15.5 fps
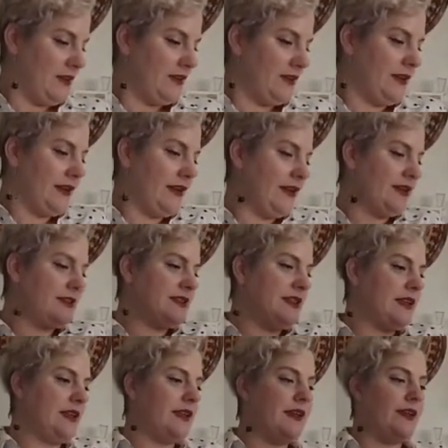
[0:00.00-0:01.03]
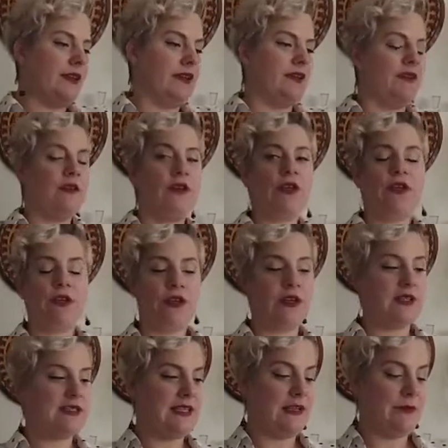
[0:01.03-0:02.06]
So here's a good
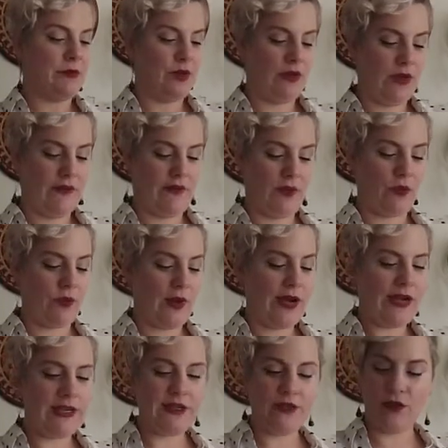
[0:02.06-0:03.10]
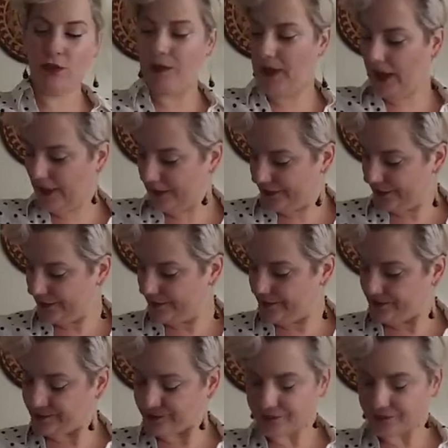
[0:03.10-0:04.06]
example of a radial pattern.